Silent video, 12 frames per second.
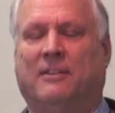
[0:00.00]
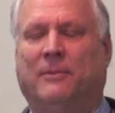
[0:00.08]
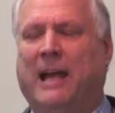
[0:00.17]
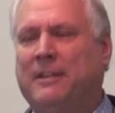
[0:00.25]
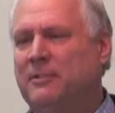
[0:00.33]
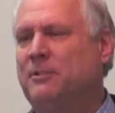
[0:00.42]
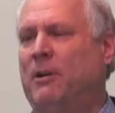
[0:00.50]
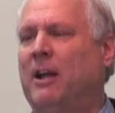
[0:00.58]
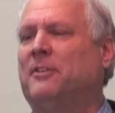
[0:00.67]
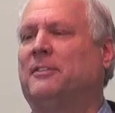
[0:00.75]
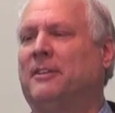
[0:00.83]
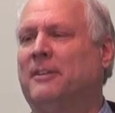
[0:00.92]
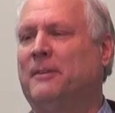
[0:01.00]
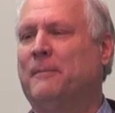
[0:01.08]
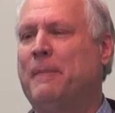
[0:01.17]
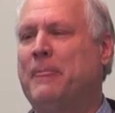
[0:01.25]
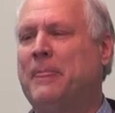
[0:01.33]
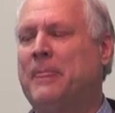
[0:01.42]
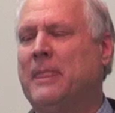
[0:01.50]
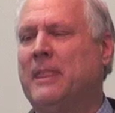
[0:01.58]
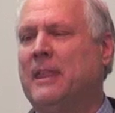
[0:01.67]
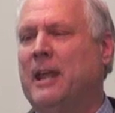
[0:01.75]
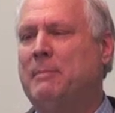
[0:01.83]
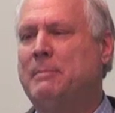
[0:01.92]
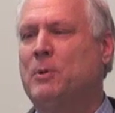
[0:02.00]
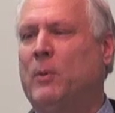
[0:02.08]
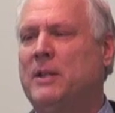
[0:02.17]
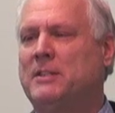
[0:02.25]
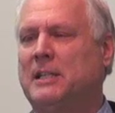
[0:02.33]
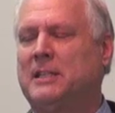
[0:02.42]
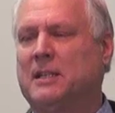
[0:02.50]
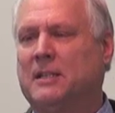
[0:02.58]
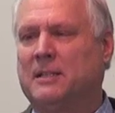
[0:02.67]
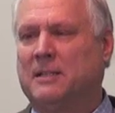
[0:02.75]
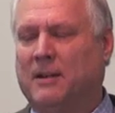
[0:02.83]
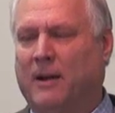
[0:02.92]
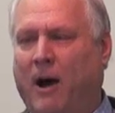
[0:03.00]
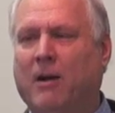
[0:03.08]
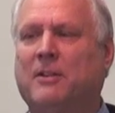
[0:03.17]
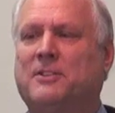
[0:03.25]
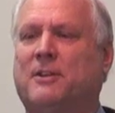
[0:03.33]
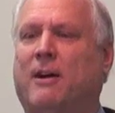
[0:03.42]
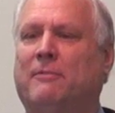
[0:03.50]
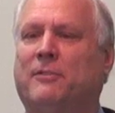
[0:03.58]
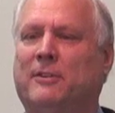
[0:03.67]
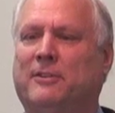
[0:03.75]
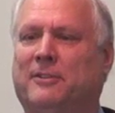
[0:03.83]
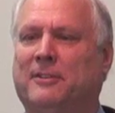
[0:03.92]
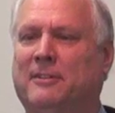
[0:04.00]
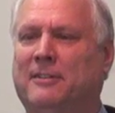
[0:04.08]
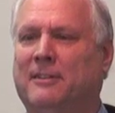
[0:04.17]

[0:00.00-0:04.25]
We had to trust. I remember once at the August conference,